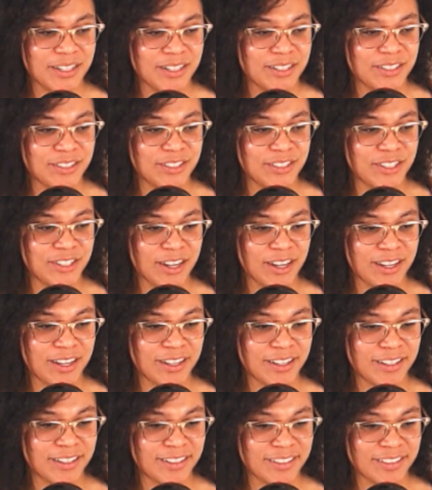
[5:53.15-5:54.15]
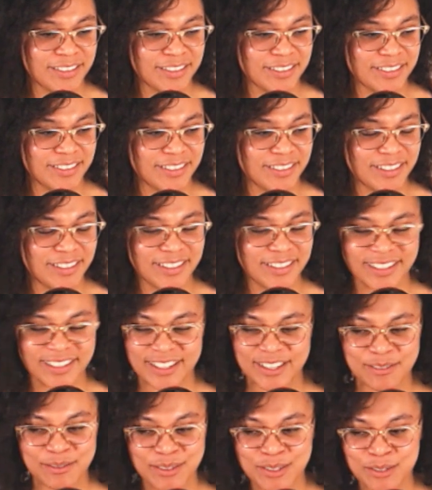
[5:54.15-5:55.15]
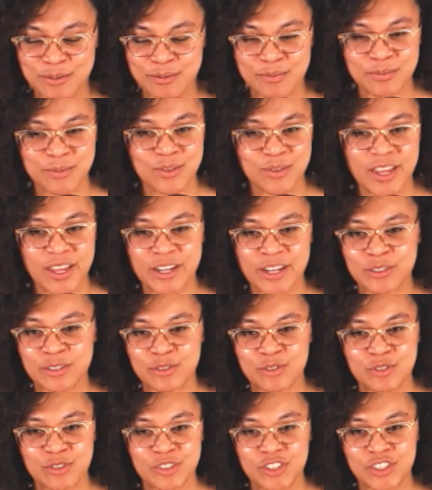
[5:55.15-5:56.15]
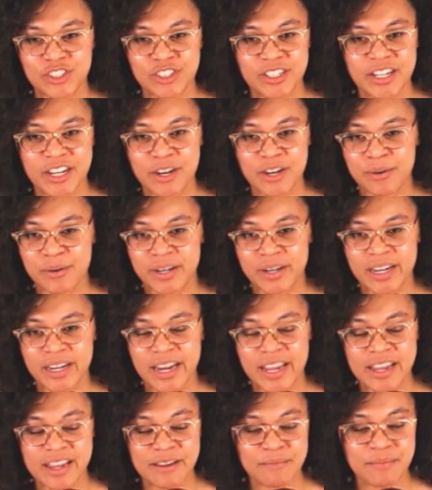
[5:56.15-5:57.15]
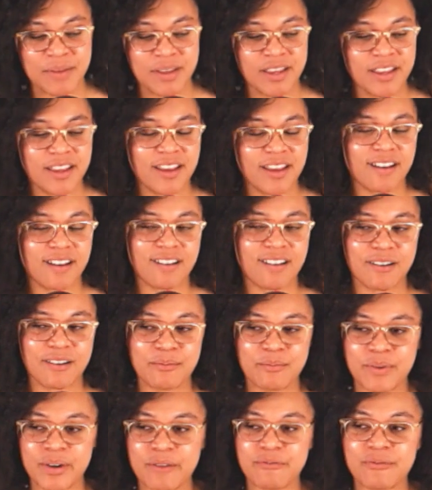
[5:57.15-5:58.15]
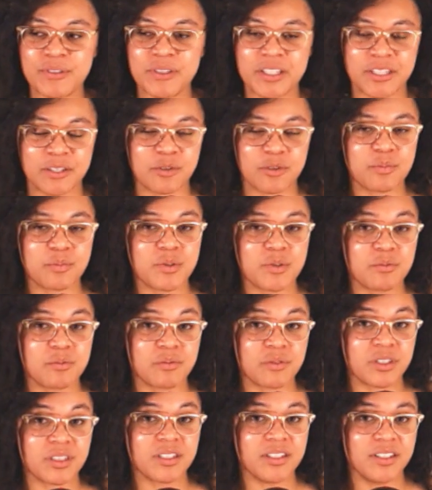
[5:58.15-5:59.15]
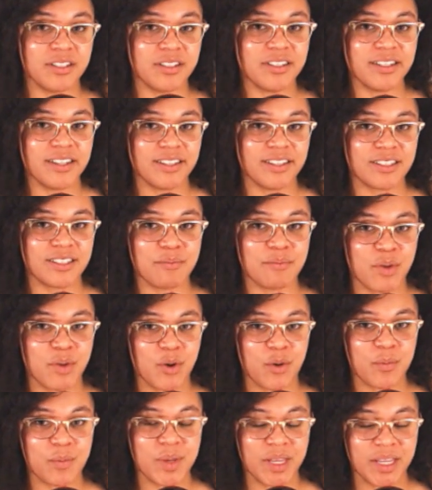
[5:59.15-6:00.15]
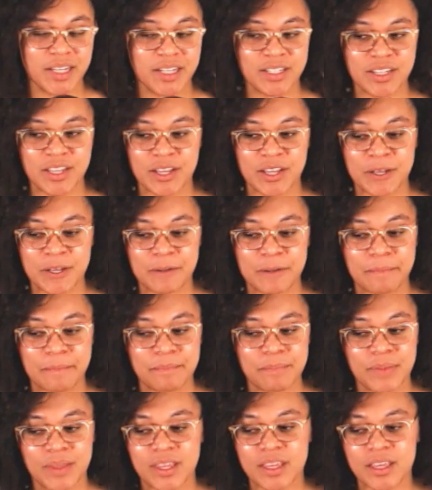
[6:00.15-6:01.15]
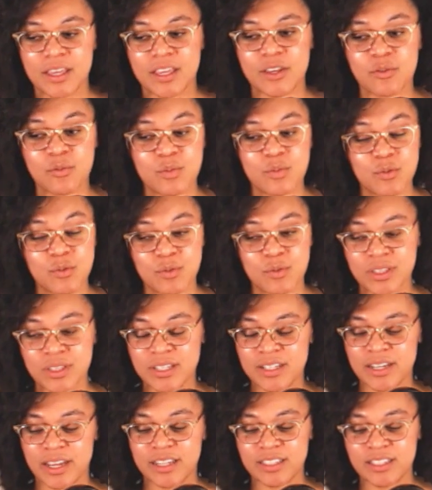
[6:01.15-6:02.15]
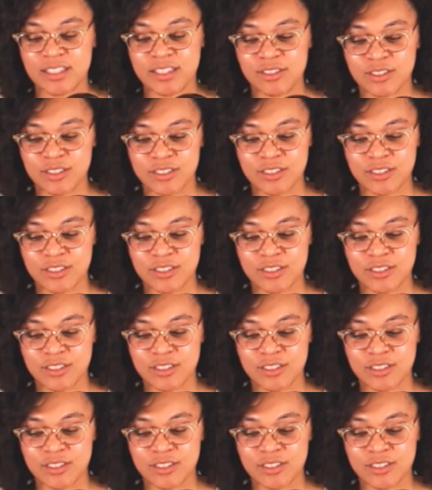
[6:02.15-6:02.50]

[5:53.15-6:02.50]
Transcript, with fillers: John. It was some extra generic name, um, but I feel like he would be really good as the mailman. Um, it would be really nice to